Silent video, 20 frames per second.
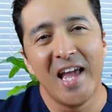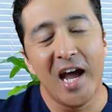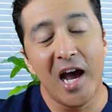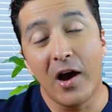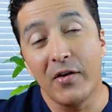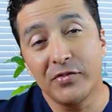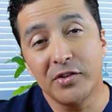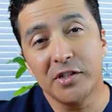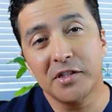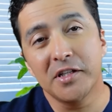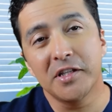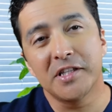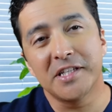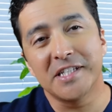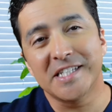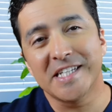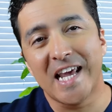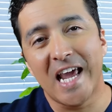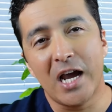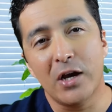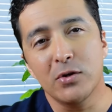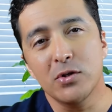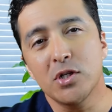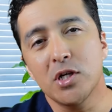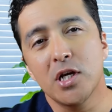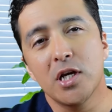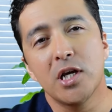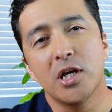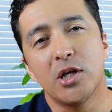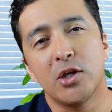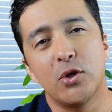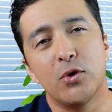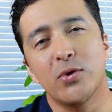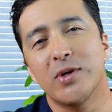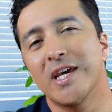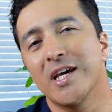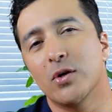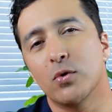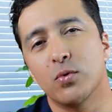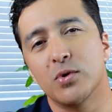After the discount, you
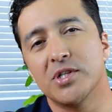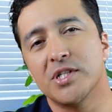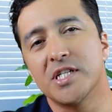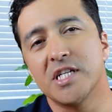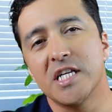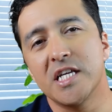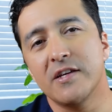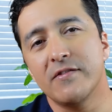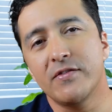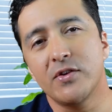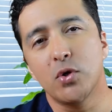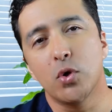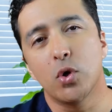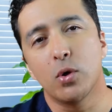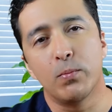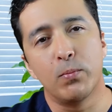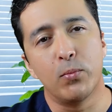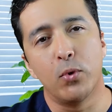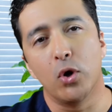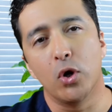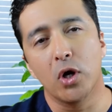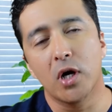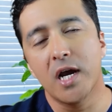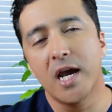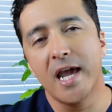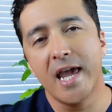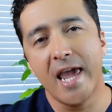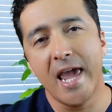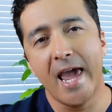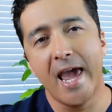can receive your book